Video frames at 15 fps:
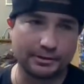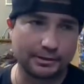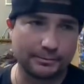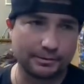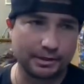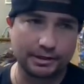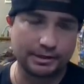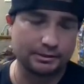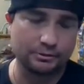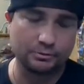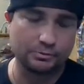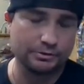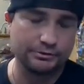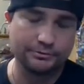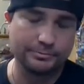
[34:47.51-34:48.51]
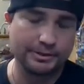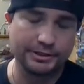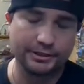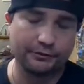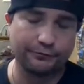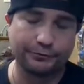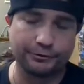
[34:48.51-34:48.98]
I don't want to make
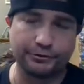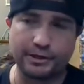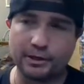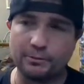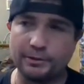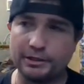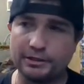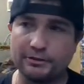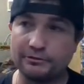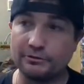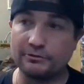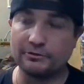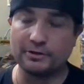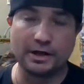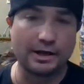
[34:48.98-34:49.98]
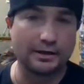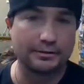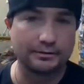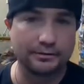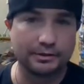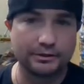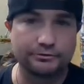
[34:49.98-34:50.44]
y'all feel that way, because it's not.
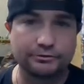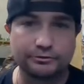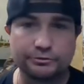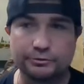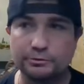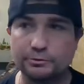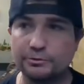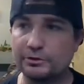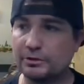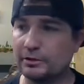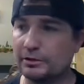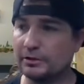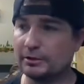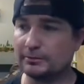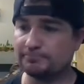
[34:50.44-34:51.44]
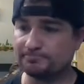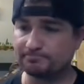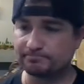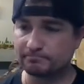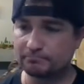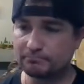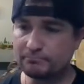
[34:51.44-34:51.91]
That's the truth.
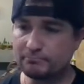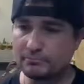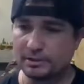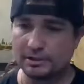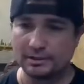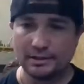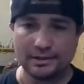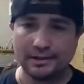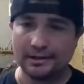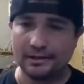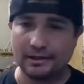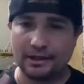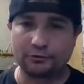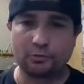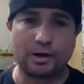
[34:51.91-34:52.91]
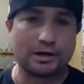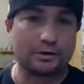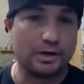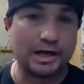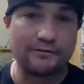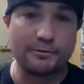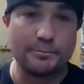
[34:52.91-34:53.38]
That's why I
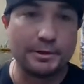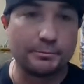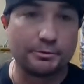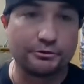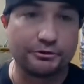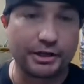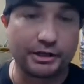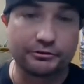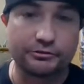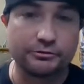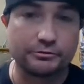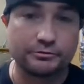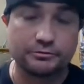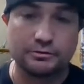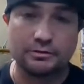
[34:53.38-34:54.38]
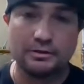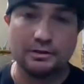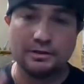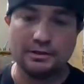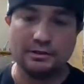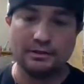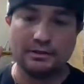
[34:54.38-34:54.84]
don't have a member section,
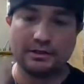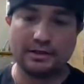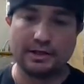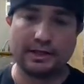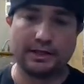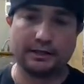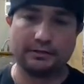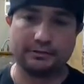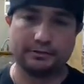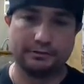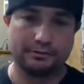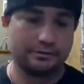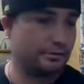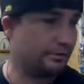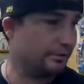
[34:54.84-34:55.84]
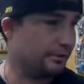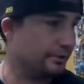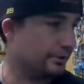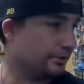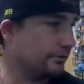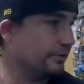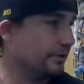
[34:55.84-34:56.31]
and
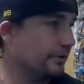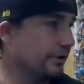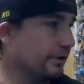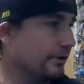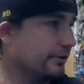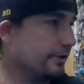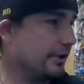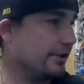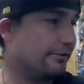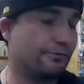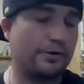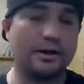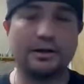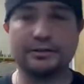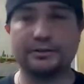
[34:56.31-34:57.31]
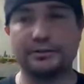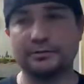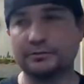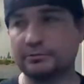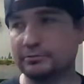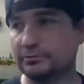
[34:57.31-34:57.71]
it's fine though.